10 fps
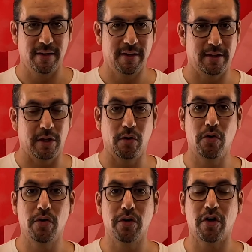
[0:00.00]
The
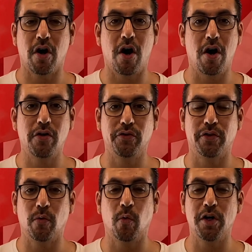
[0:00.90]
Lord calls the
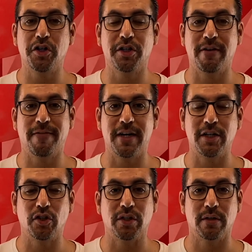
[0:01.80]
worst of us.